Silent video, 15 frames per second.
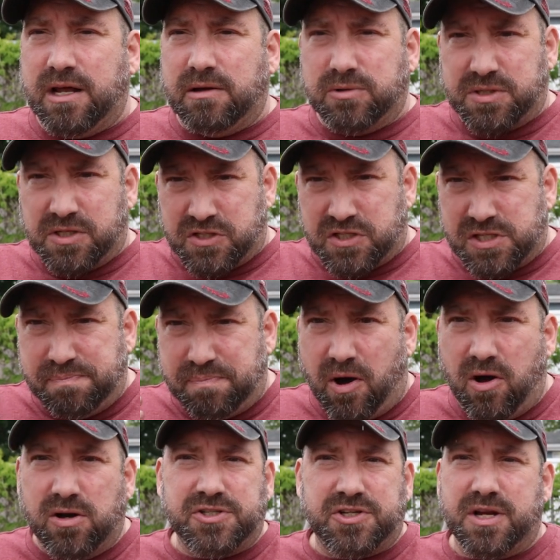It was a
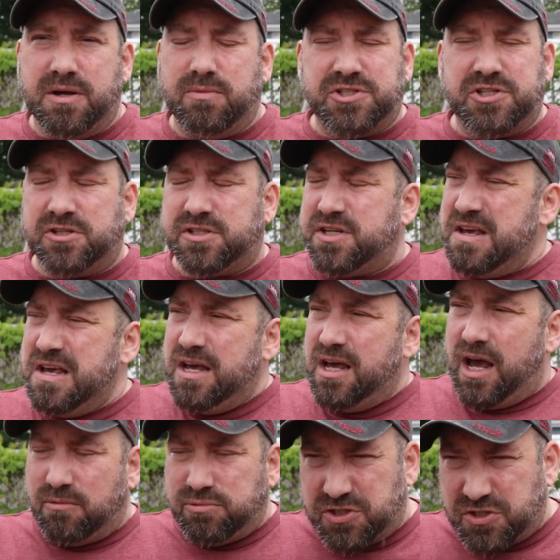sponge, and it was just,
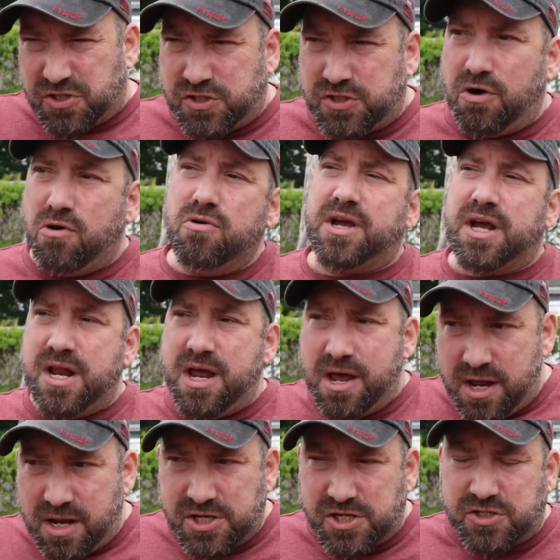I was just soaking
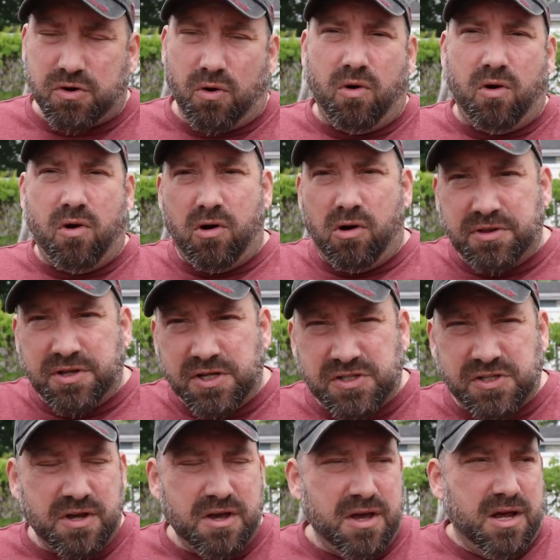in just all
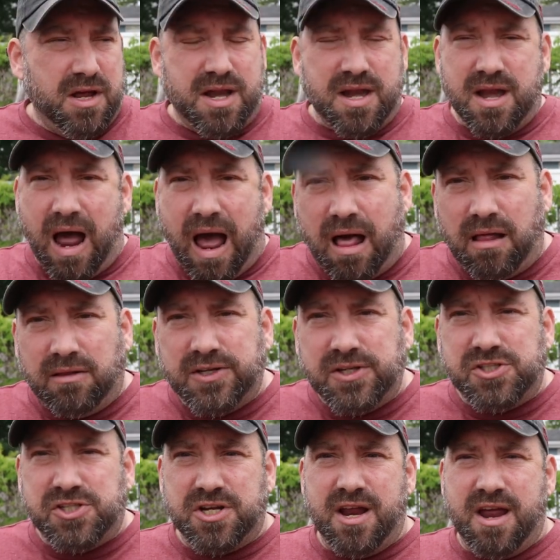this
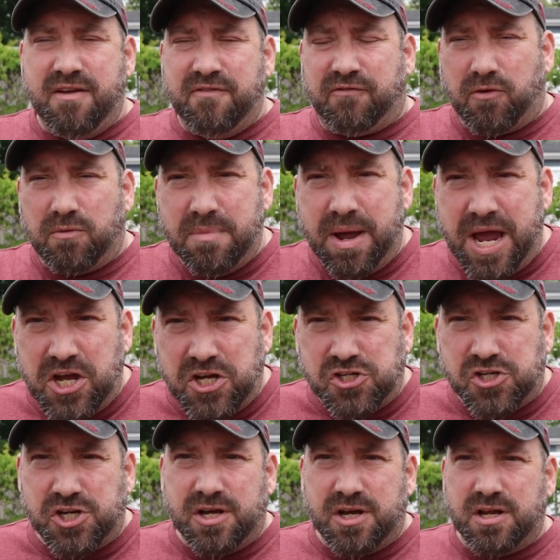knowledge and
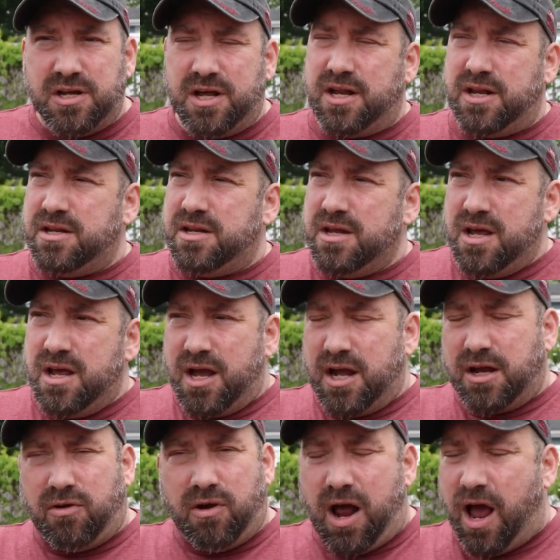information, and and
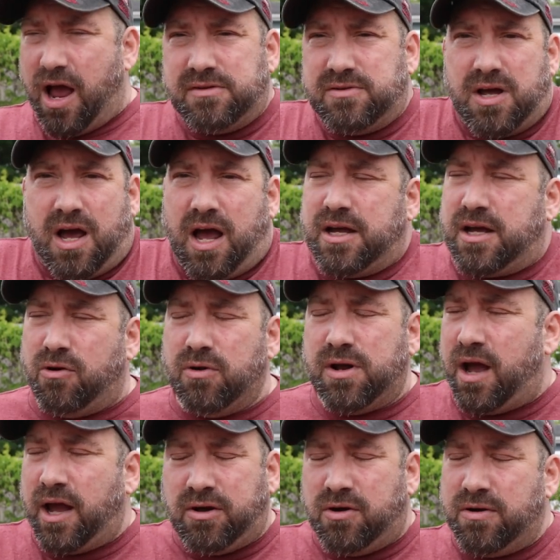I, I could
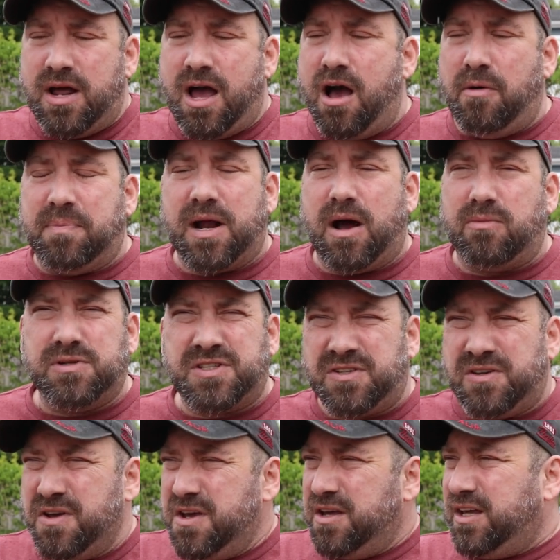I couldn't help it. I
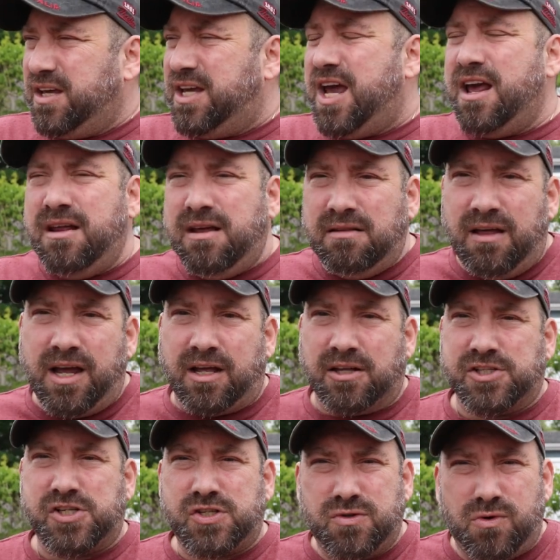was giddy like a
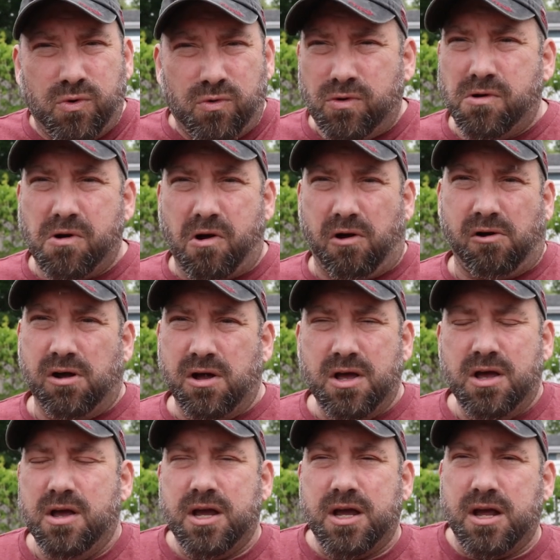schoolgirl,
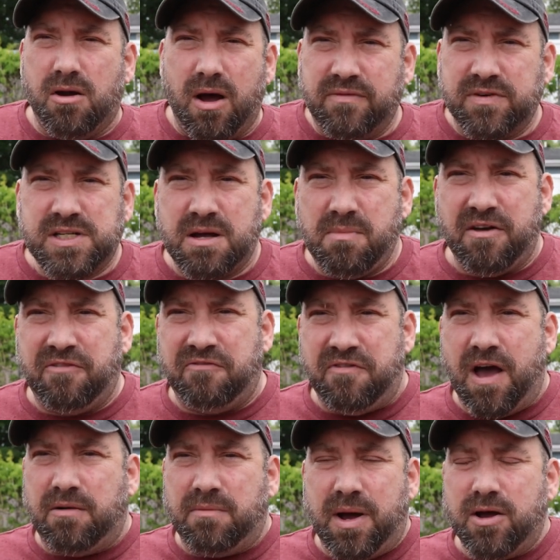you know. Every time I
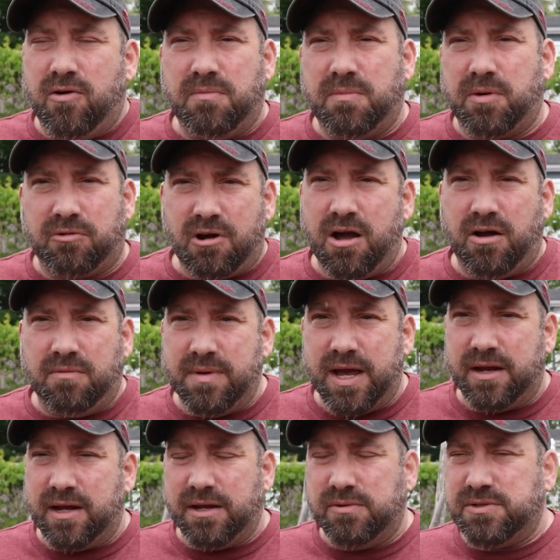found my own morel,
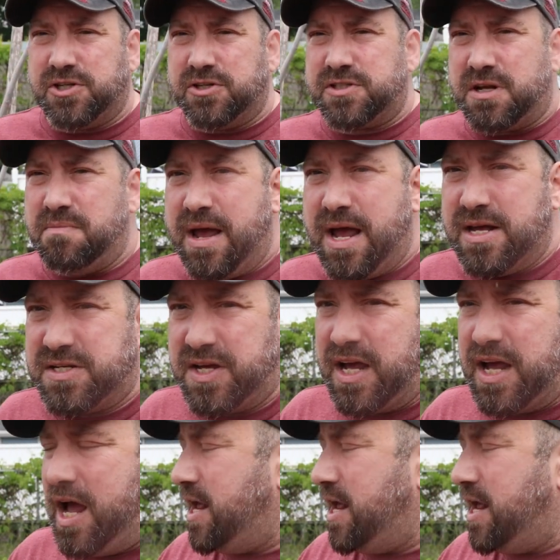man, it was just amazing.